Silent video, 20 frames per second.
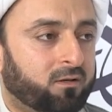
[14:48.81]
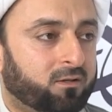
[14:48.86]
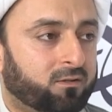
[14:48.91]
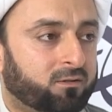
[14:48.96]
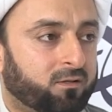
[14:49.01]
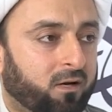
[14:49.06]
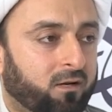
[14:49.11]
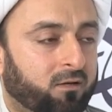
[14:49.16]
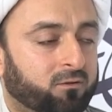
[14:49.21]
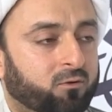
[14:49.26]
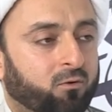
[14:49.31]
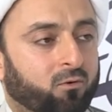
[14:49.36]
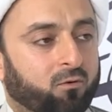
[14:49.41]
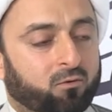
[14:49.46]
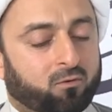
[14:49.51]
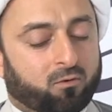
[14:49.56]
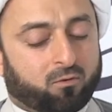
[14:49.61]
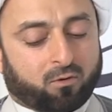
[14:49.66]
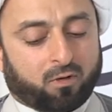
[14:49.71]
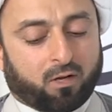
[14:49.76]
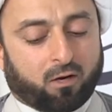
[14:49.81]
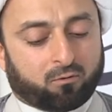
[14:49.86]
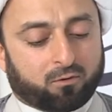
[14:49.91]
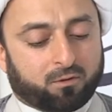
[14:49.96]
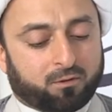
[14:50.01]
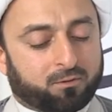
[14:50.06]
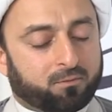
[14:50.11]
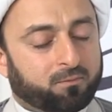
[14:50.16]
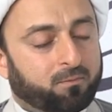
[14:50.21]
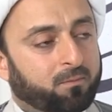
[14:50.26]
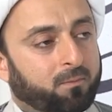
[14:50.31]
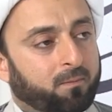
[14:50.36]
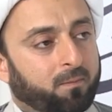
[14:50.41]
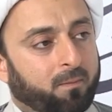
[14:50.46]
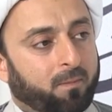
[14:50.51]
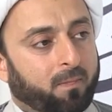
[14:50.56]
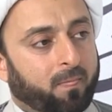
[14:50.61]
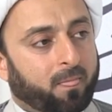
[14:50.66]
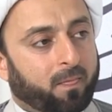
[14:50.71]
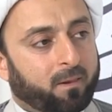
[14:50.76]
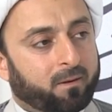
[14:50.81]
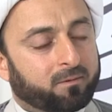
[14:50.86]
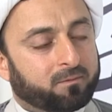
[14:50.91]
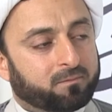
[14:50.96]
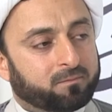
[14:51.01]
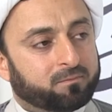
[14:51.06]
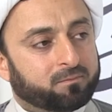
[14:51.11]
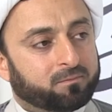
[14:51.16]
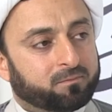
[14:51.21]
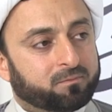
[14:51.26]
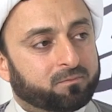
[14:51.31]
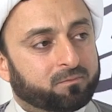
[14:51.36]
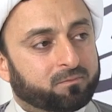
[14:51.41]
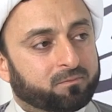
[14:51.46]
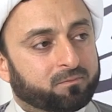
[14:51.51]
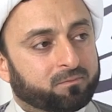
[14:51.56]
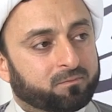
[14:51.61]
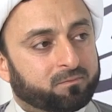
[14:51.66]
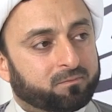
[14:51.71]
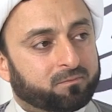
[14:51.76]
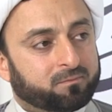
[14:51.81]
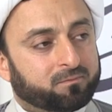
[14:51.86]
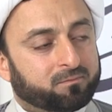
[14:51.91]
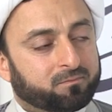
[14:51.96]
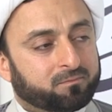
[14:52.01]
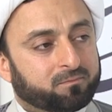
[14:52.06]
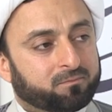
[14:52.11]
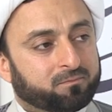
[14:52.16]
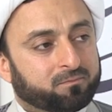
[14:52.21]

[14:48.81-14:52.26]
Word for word: silent or, or loudly. MashaAllah. Oh, ahsant.